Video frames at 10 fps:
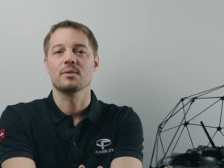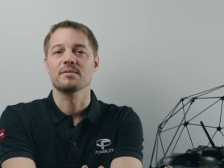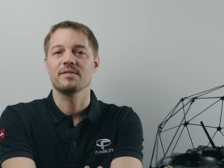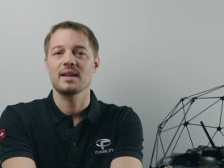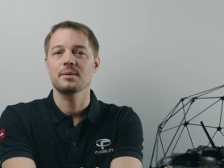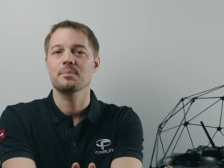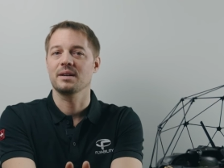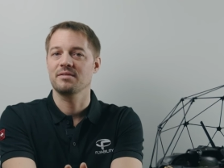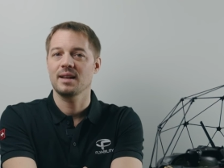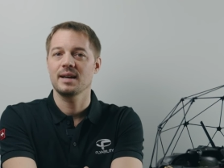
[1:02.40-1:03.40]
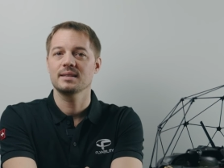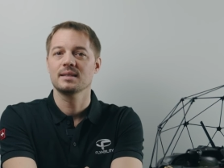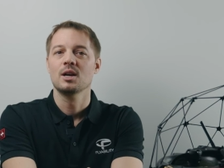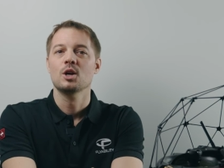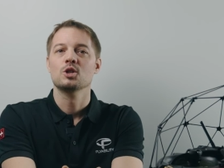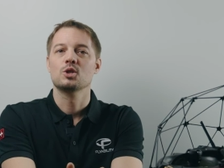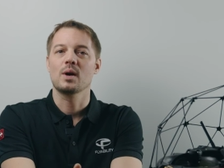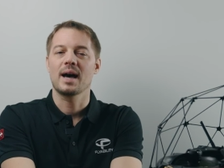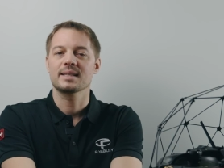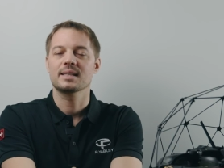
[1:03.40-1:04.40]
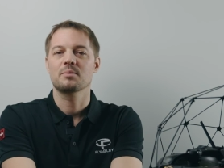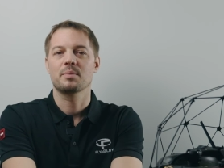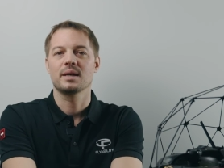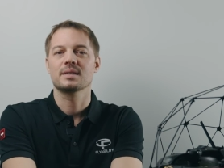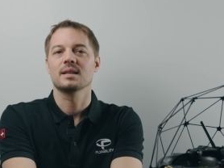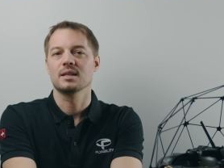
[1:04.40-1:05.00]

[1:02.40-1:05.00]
from flight by flight to asset-based